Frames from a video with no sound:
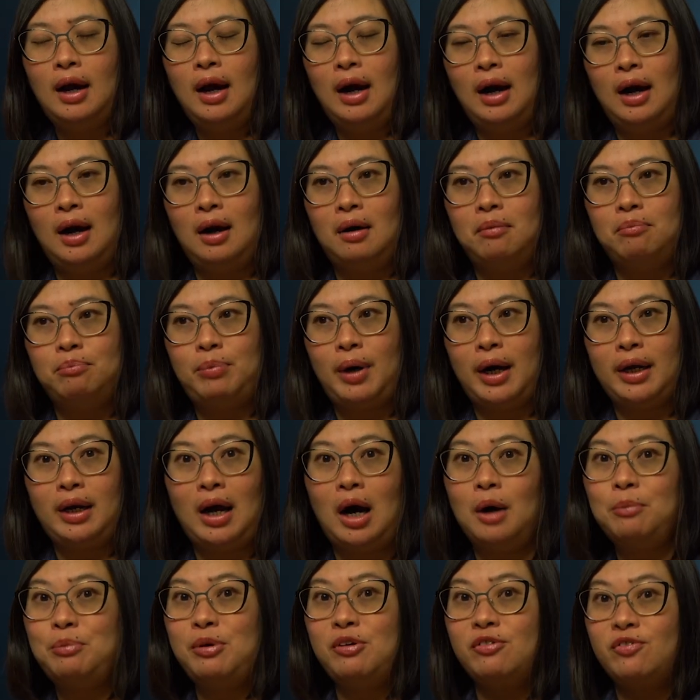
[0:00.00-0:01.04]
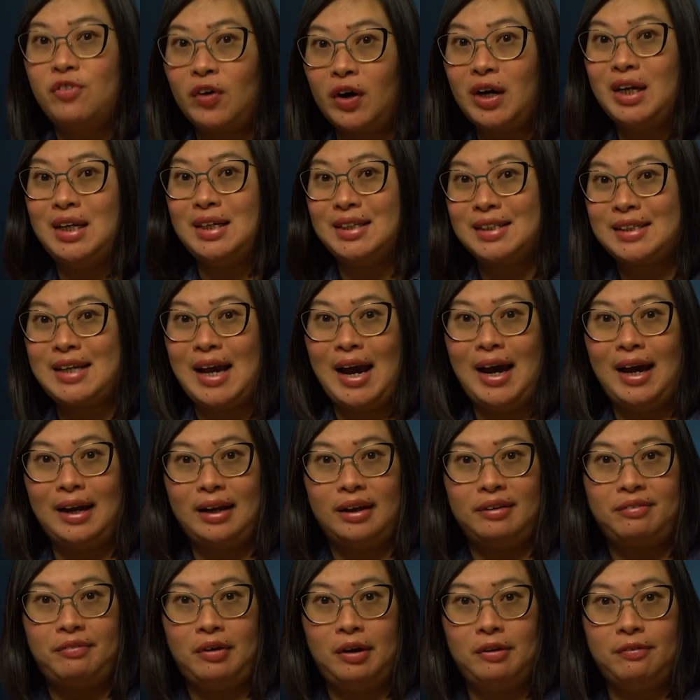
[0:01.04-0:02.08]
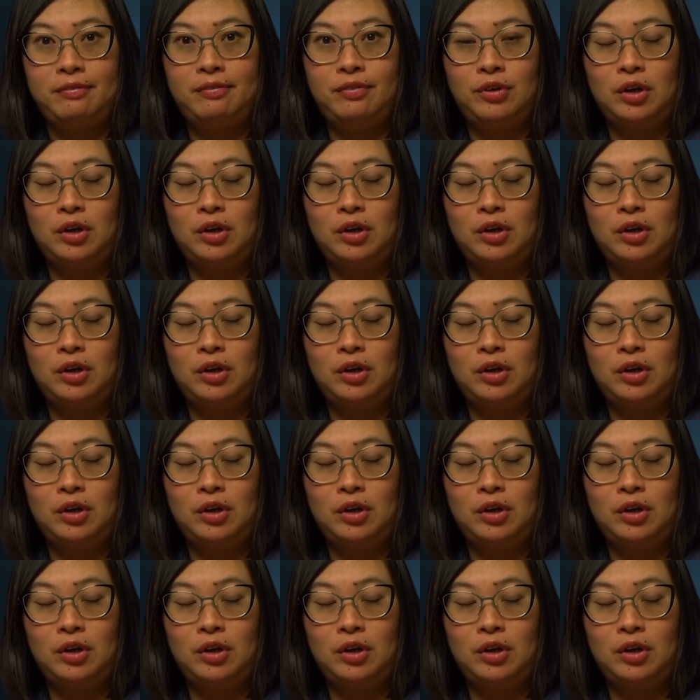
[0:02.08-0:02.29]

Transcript: But I'll be really scared if